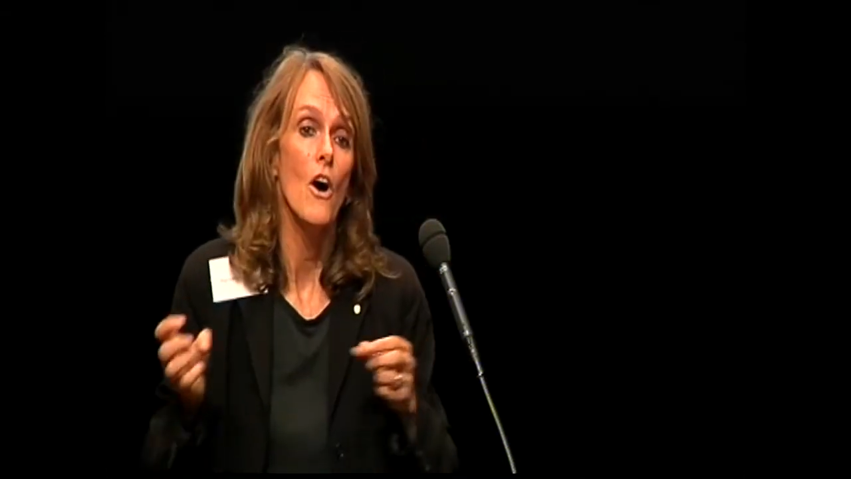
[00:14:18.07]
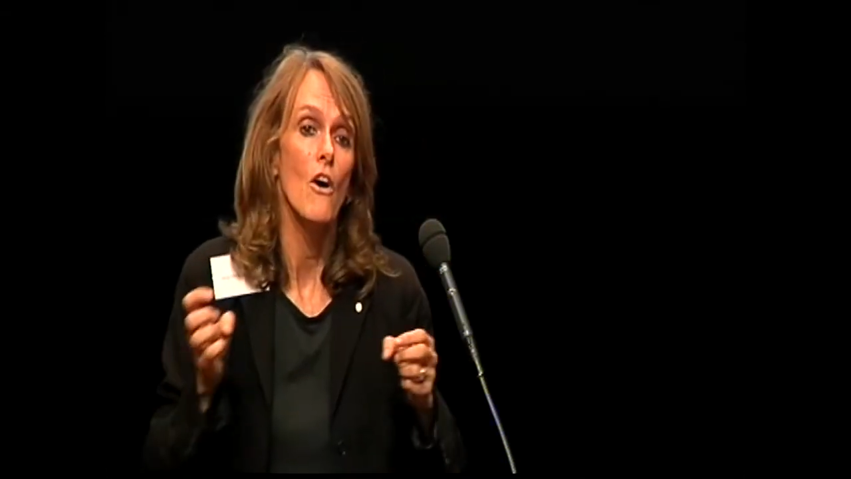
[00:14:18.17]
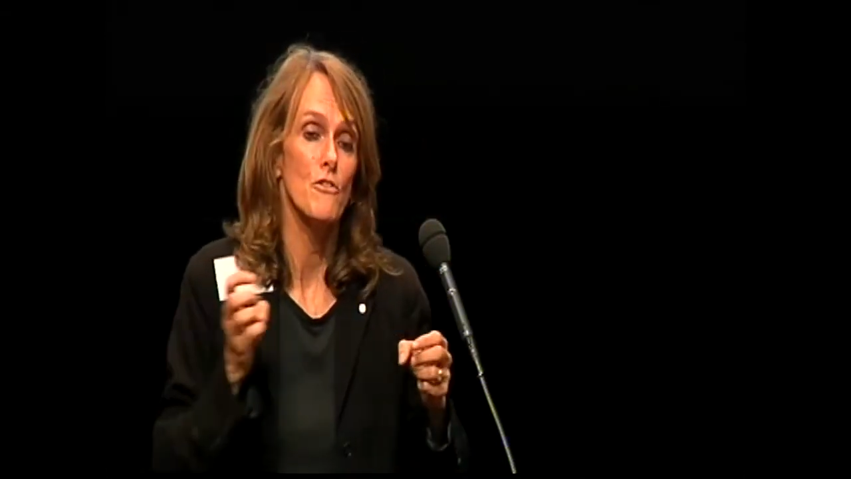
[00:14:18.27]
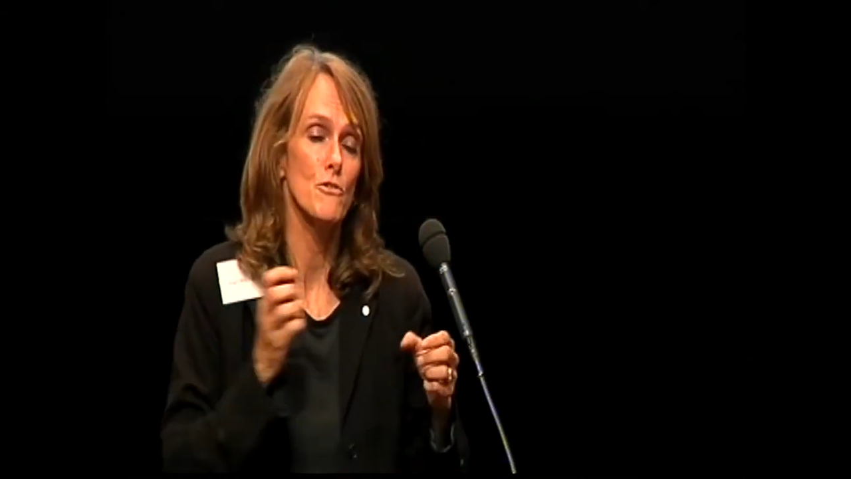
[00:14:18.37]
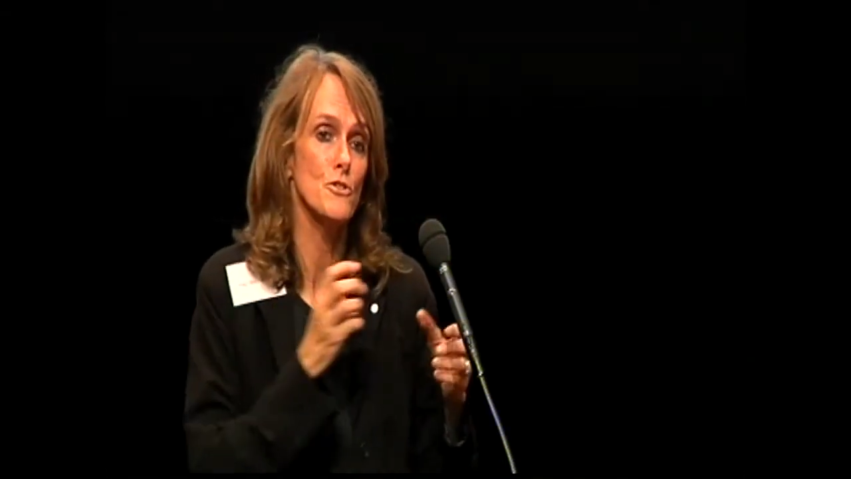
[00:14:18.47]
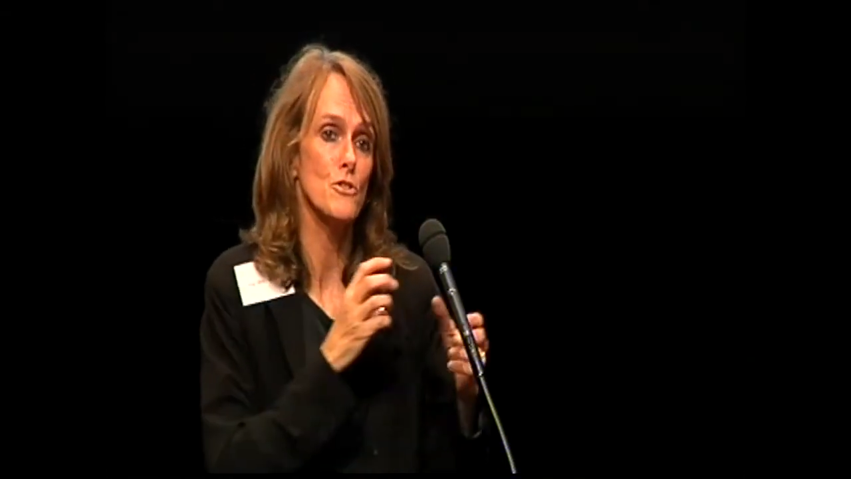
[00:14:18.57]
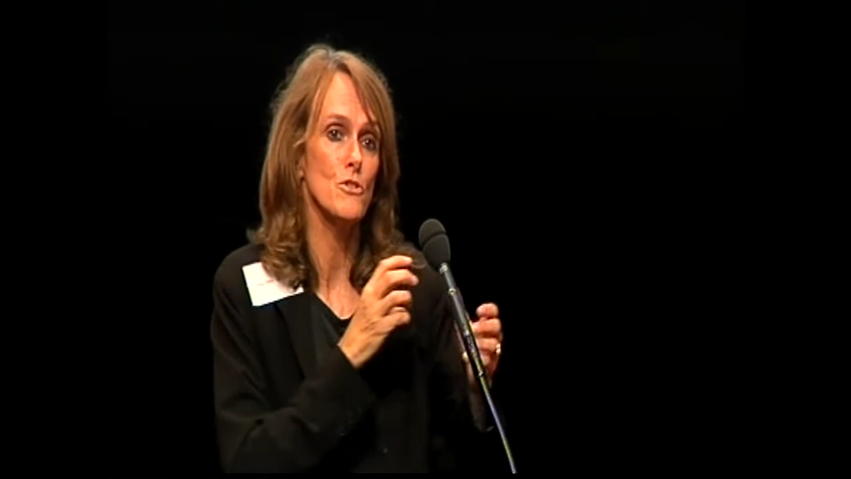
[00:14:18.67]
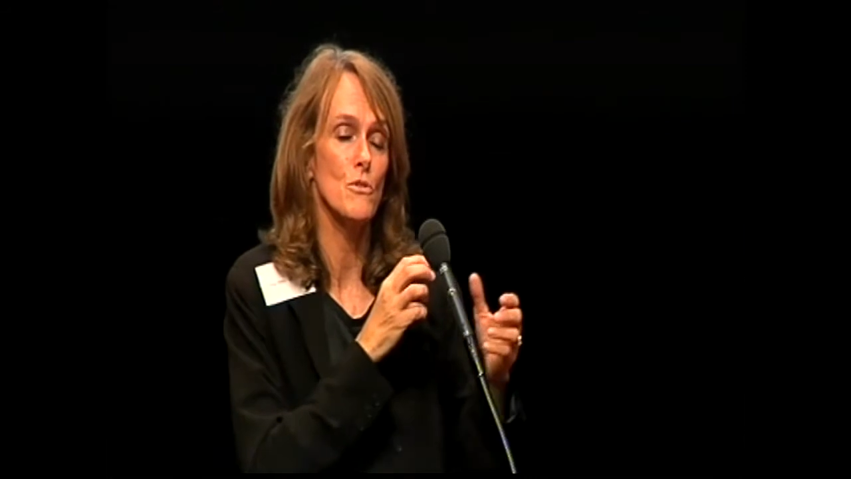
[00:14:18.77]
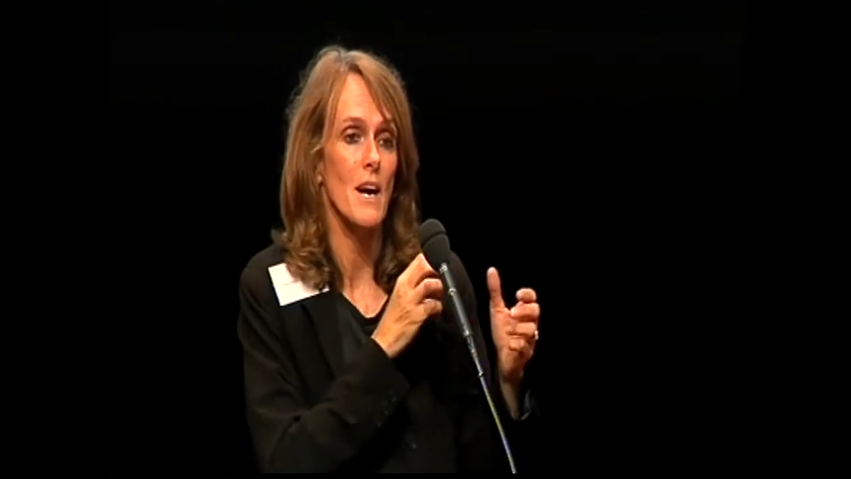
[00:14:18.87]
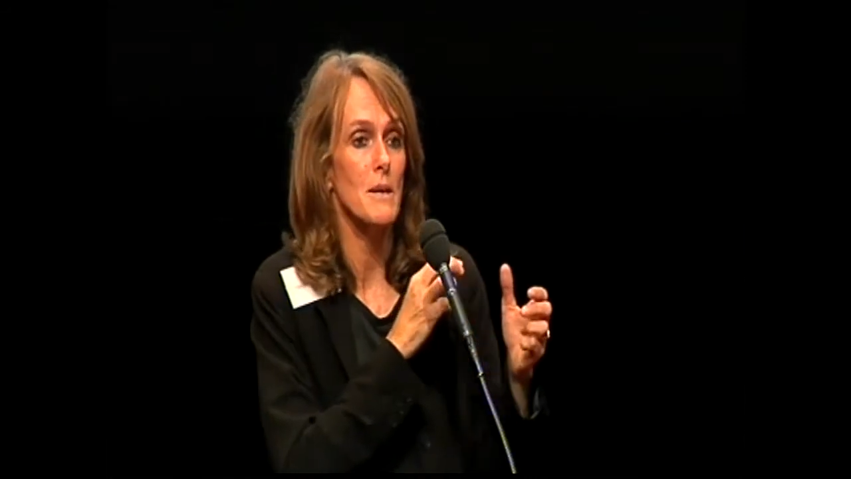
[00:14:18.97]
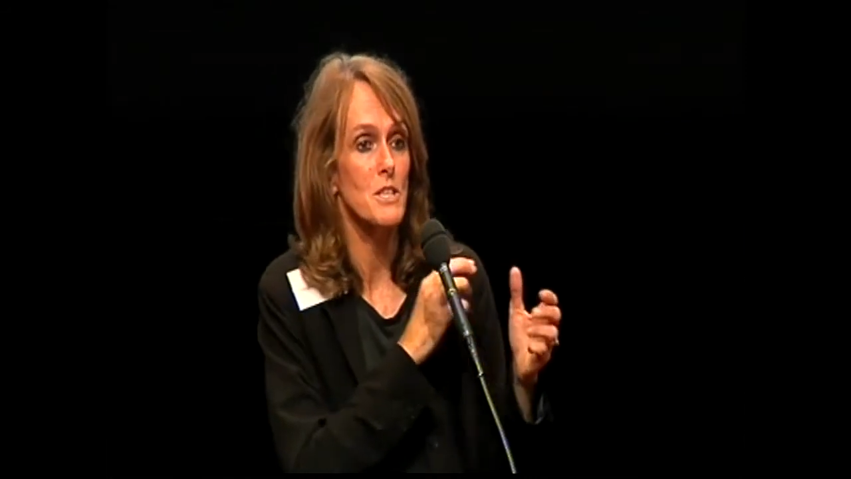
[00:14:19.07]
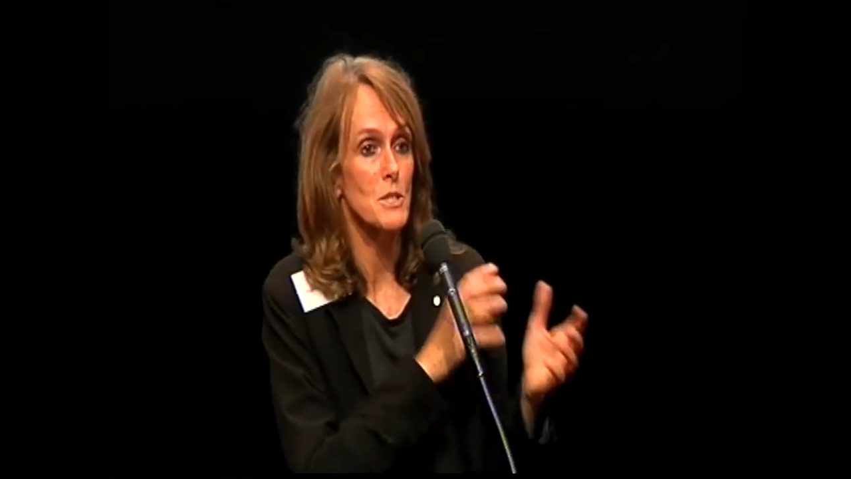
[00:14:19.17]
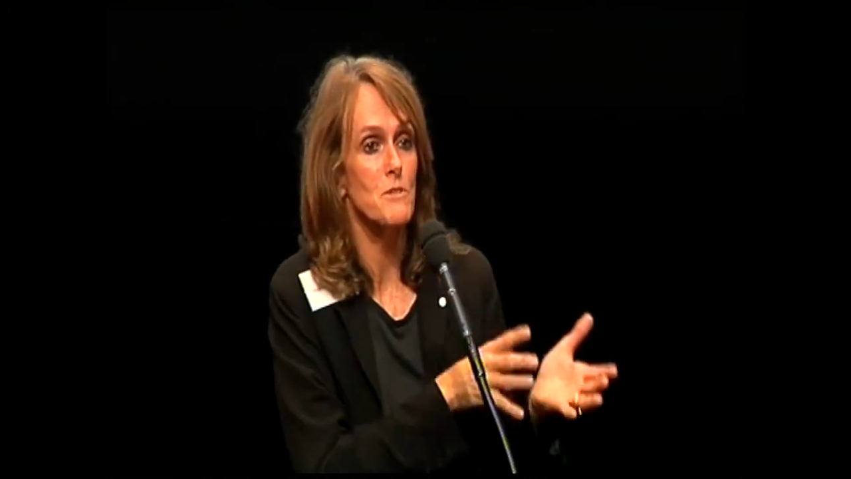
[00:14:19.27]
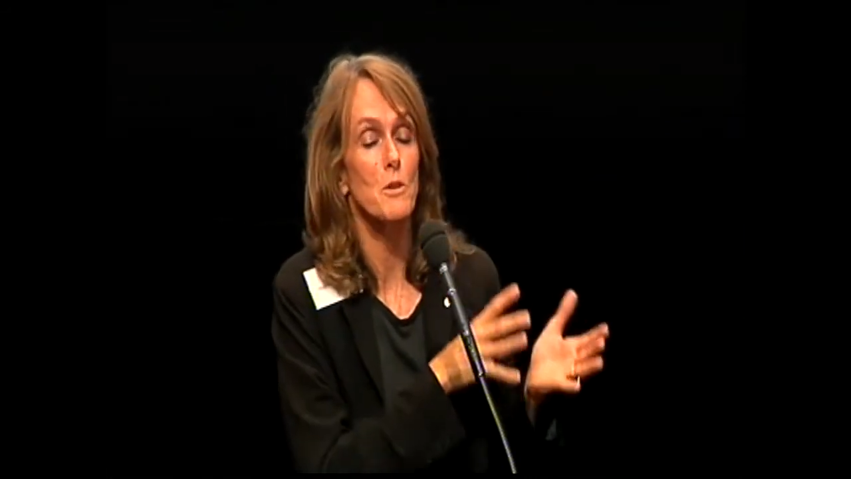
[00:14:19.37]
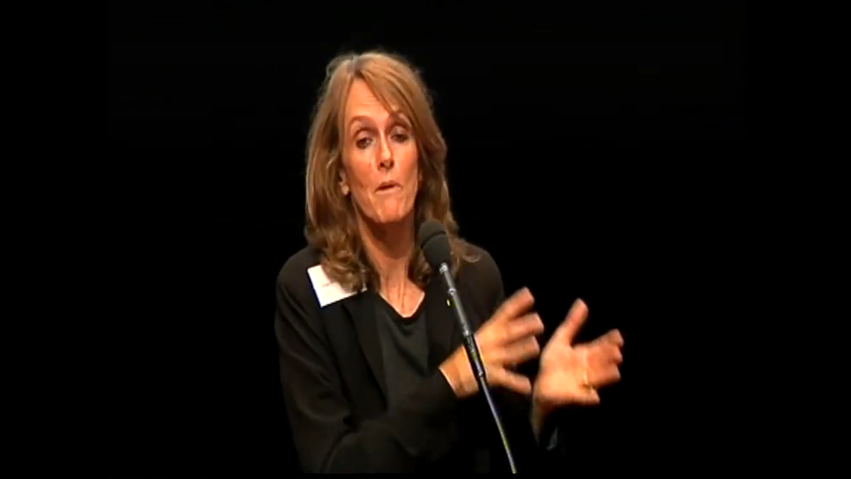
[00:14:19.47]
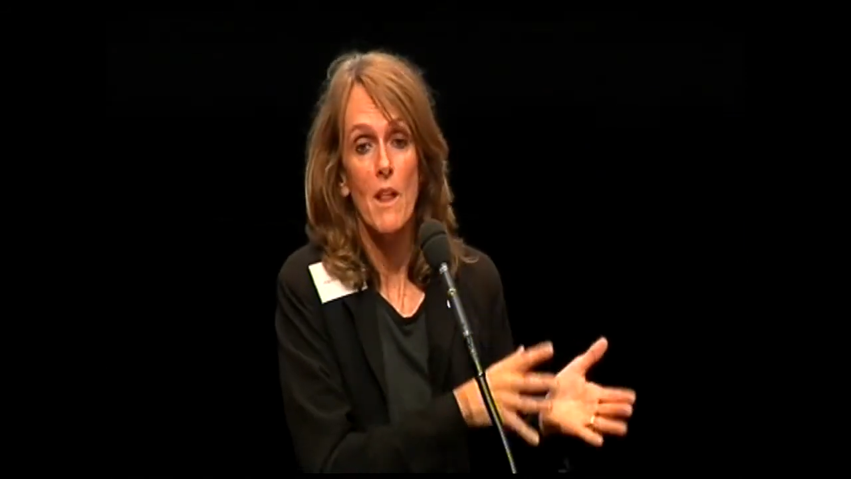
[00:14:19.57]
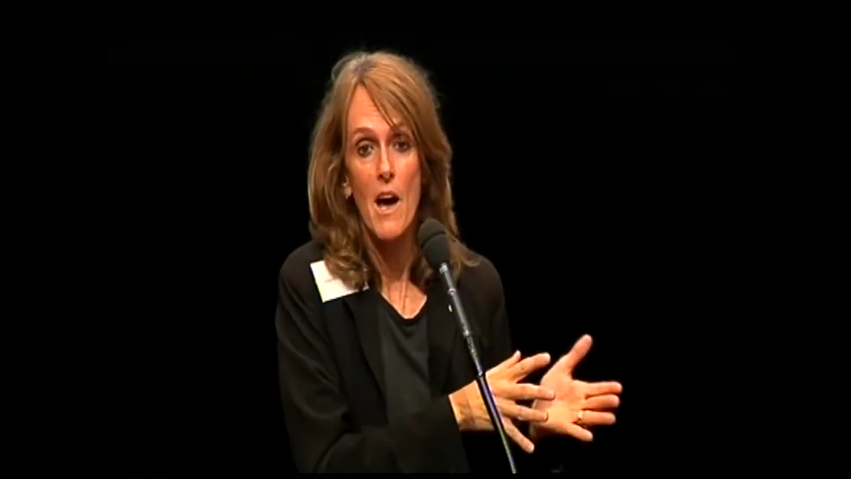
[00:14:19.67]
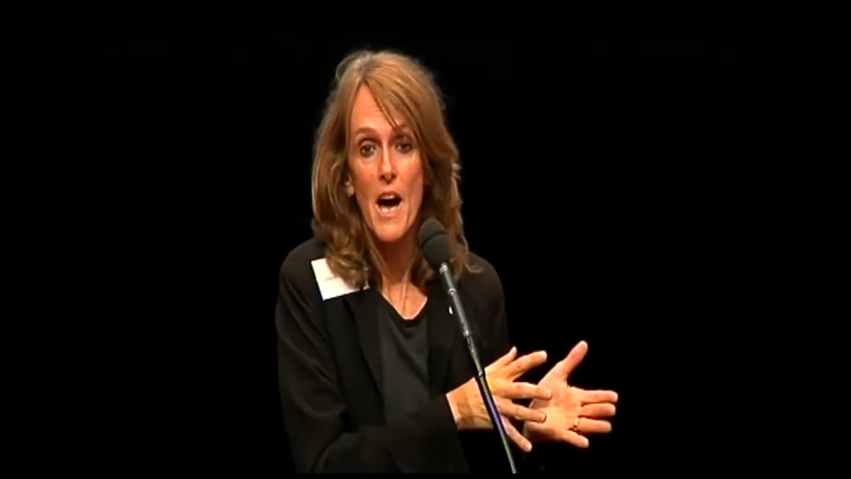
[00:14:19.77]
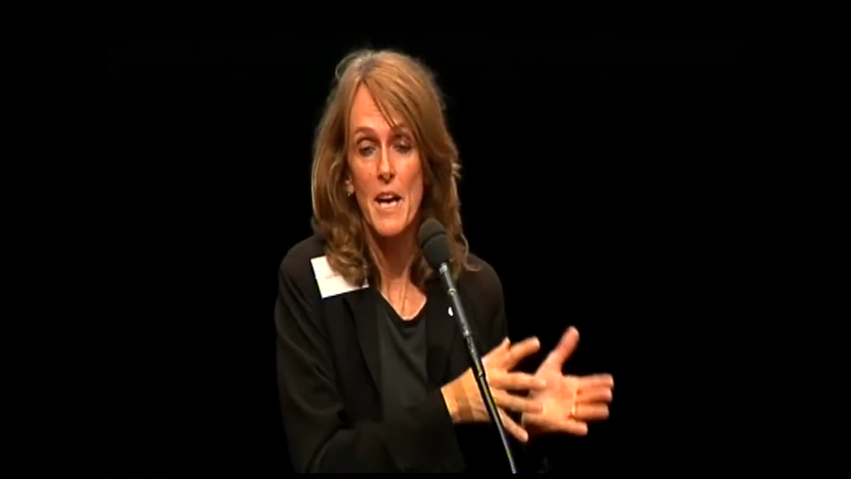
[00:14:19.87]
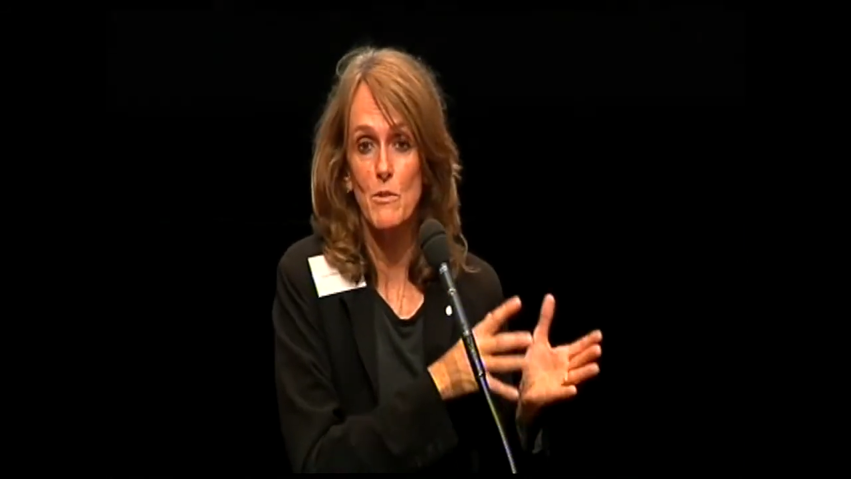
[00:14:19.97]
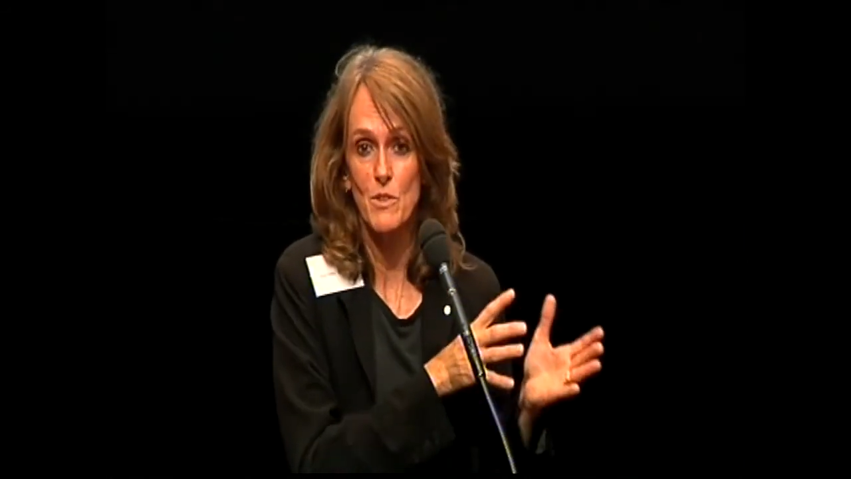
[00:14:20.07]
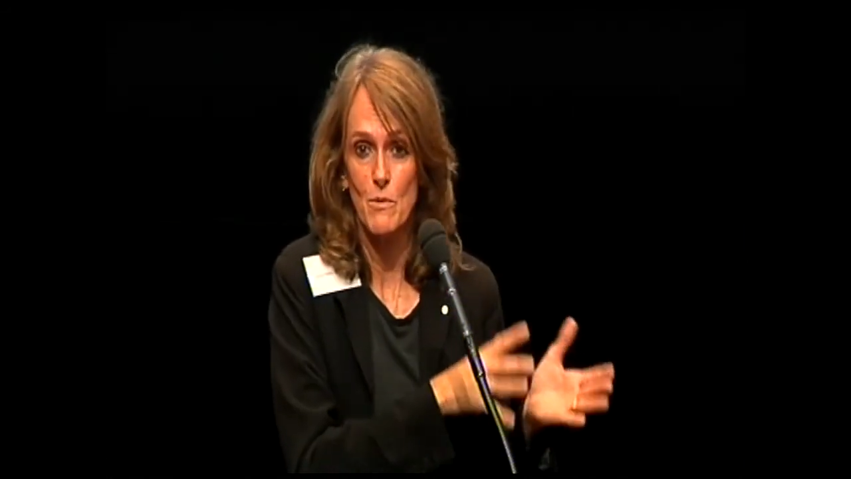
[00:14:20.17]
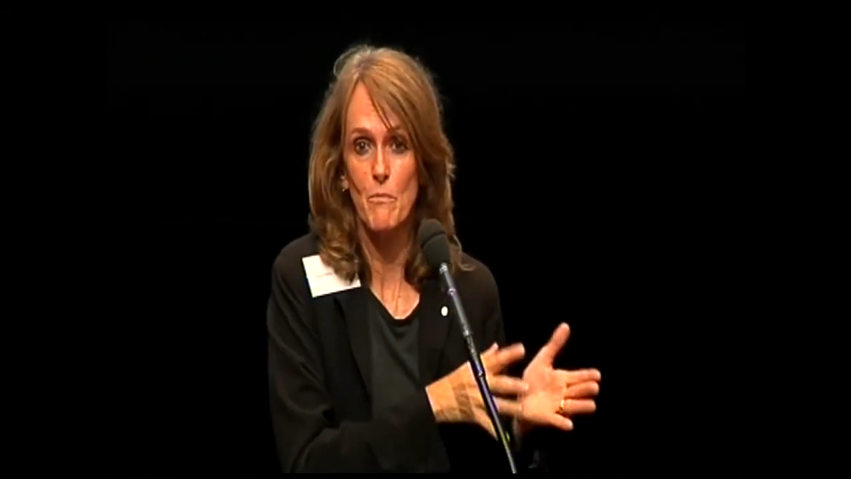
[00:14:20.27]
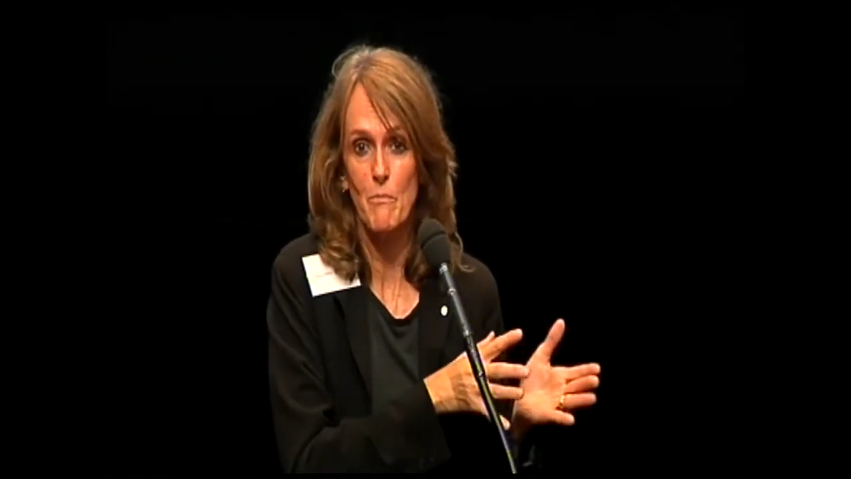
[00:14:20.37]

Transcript: through to just supplies